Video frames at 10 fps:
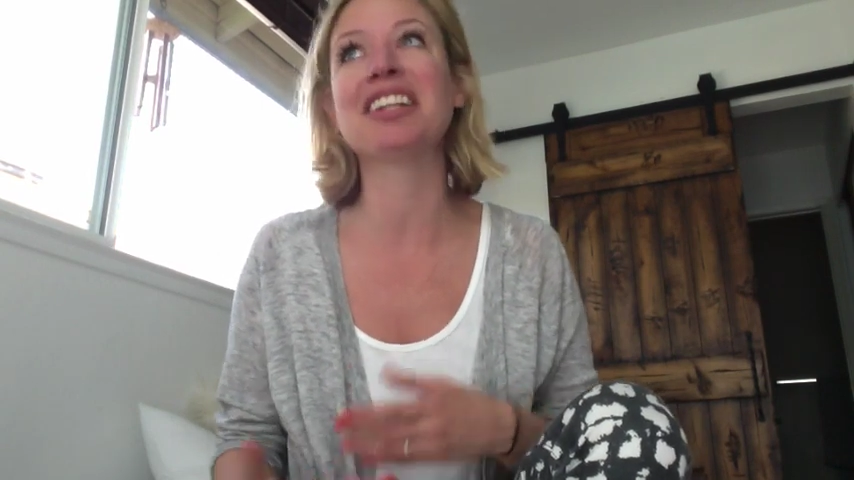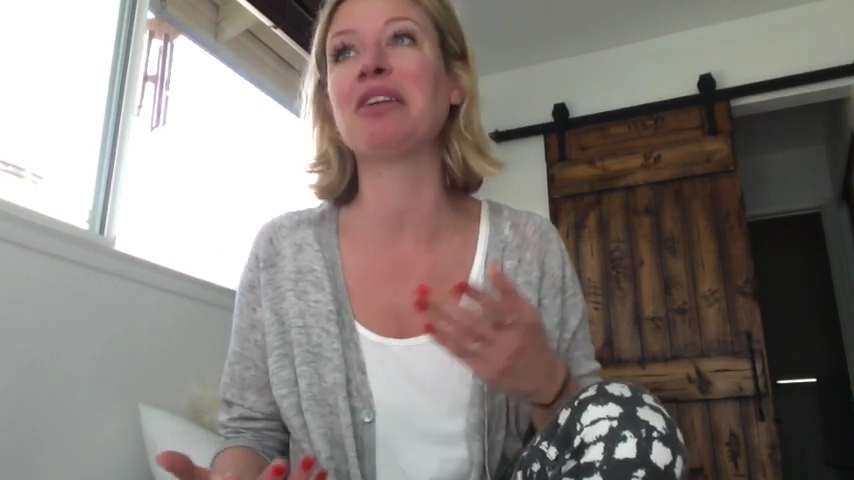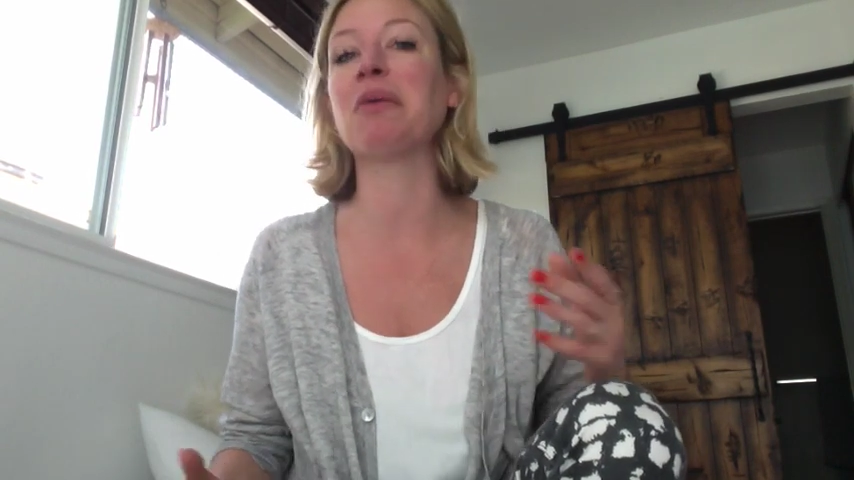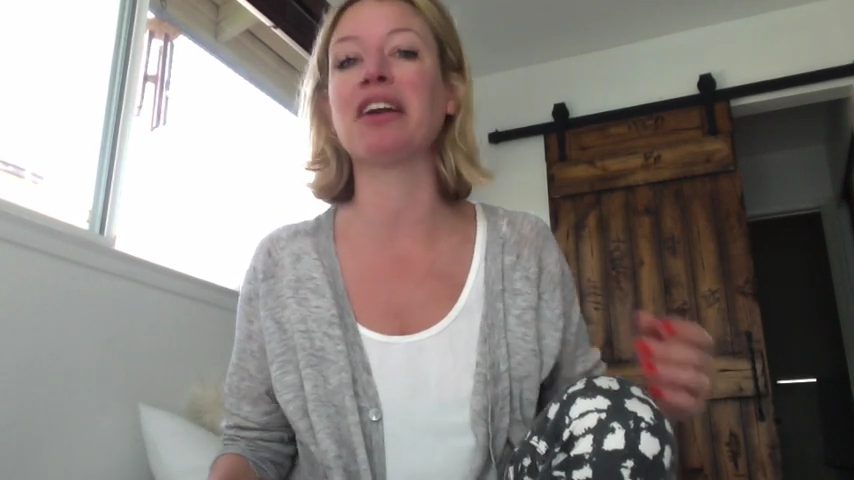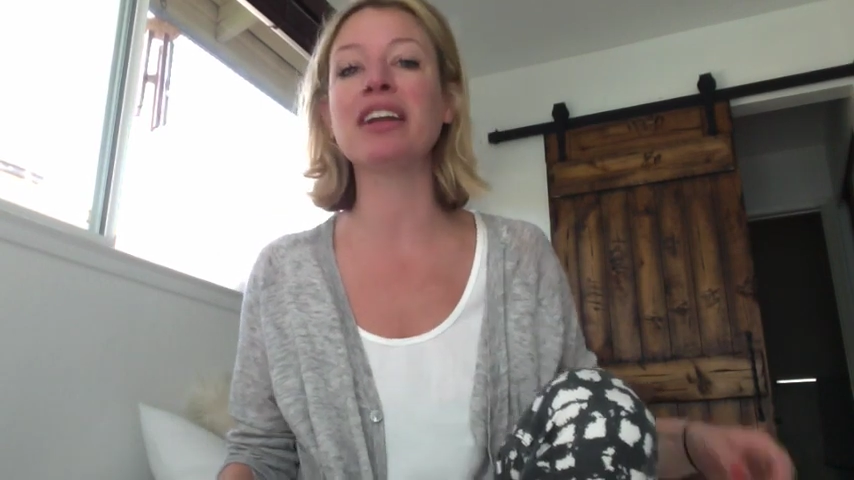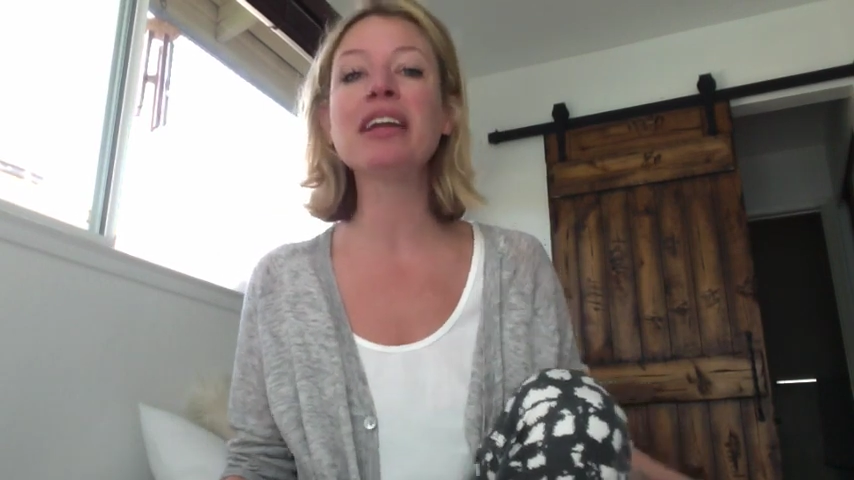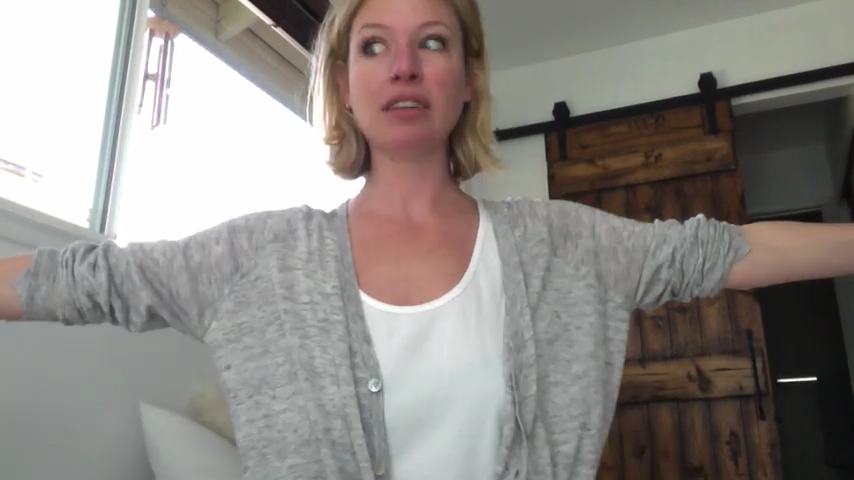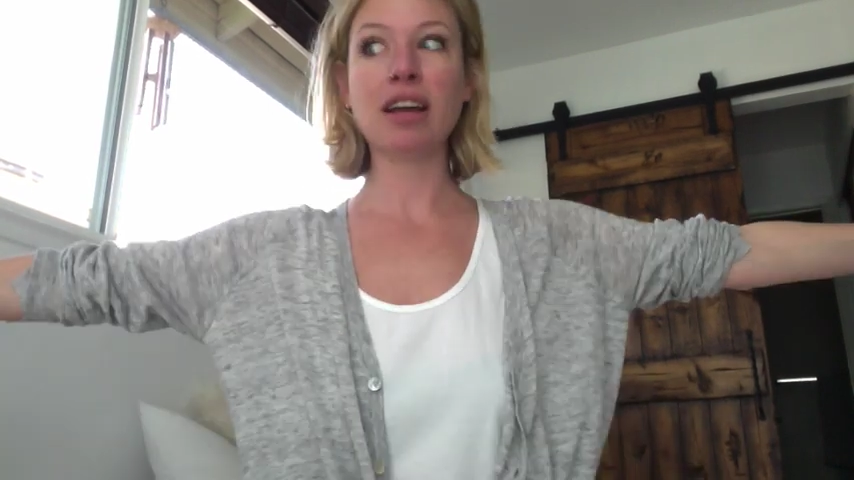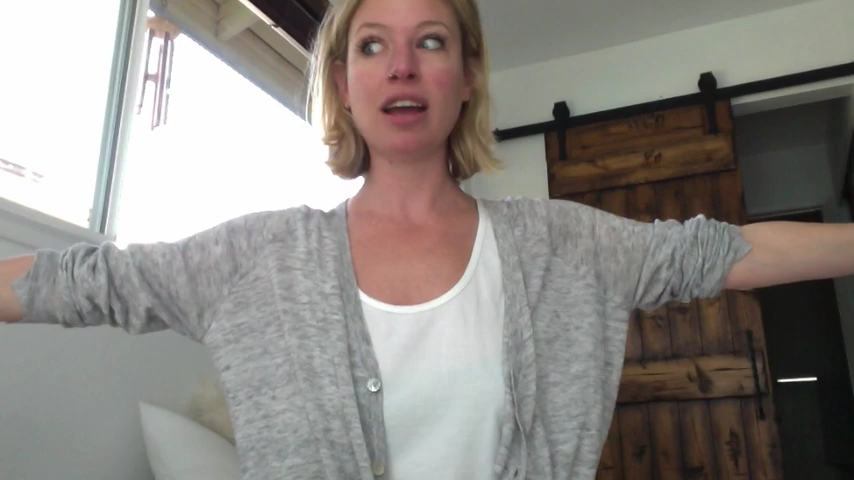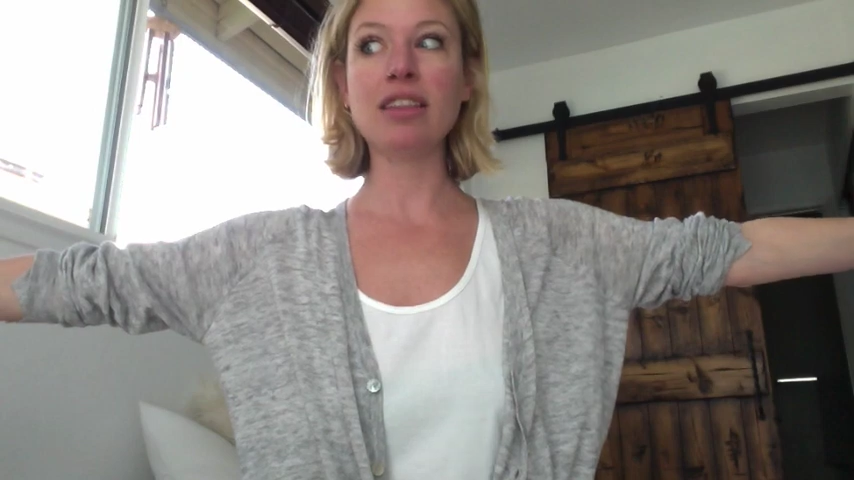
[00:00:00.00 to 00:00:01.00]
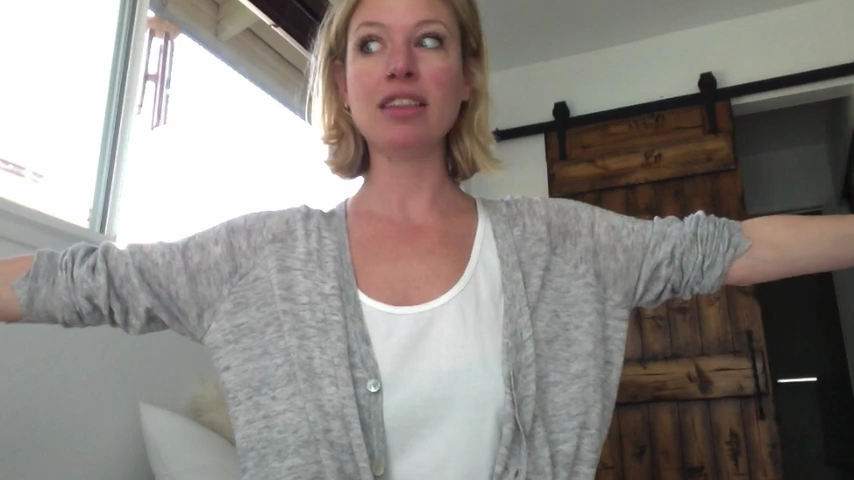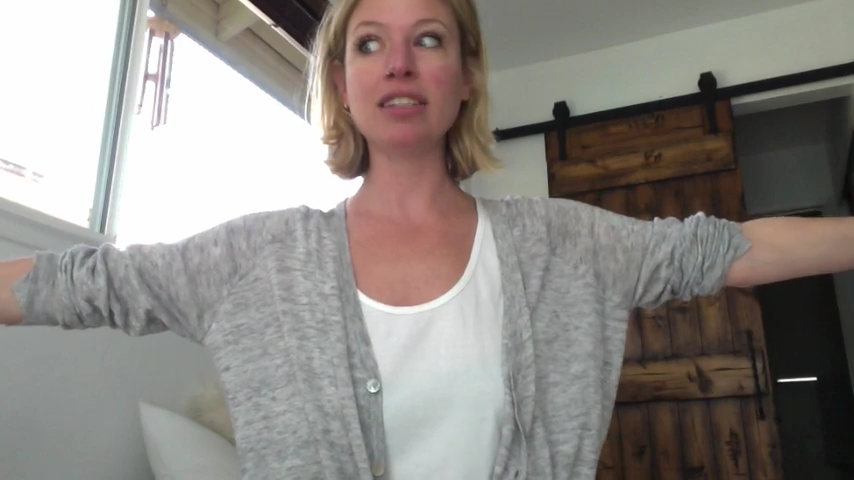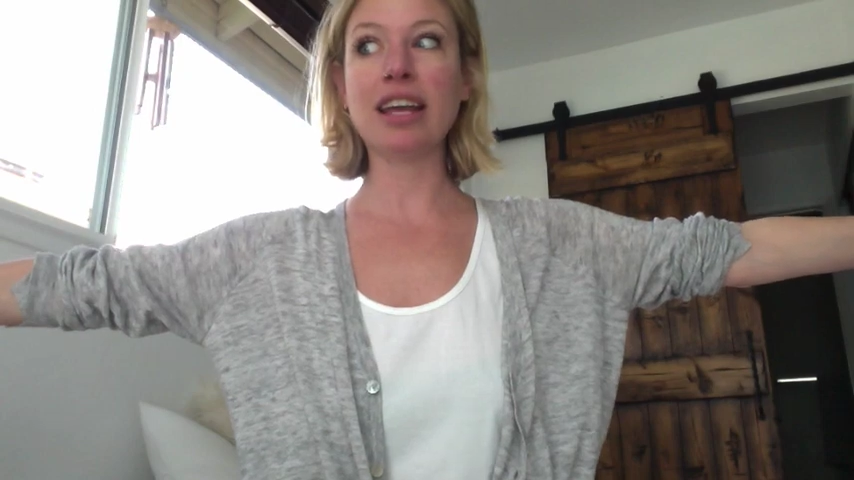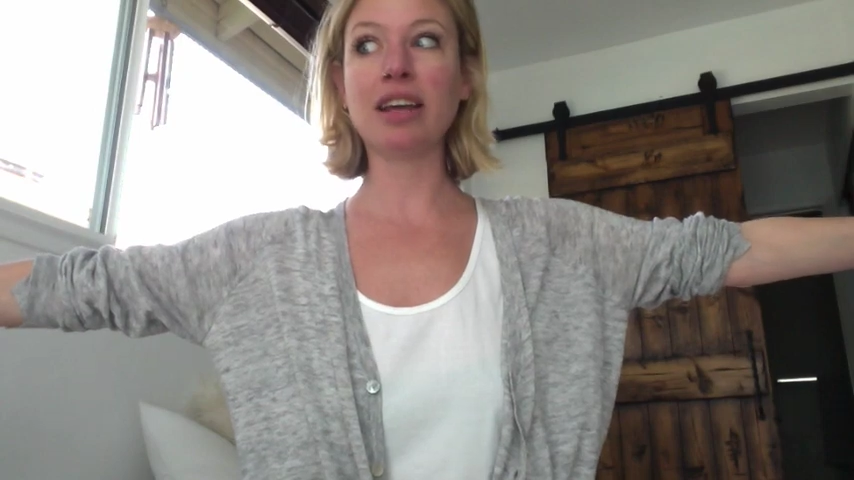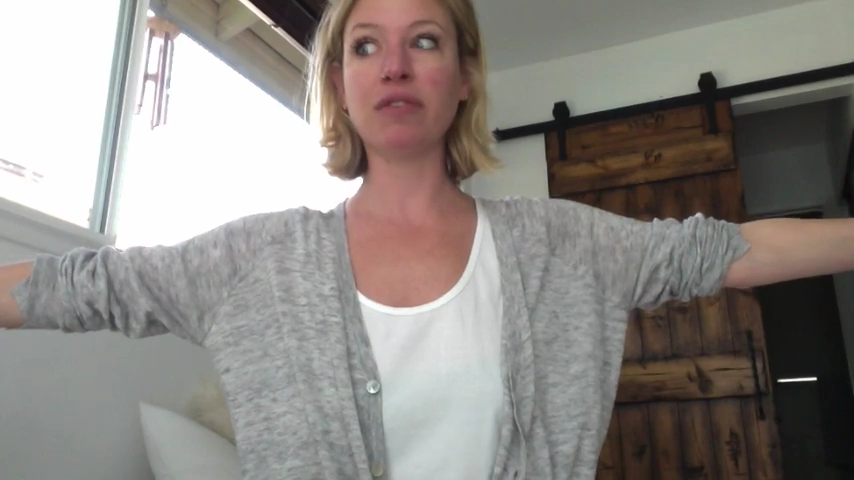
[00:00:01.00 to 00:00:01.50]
a little weird. And then they take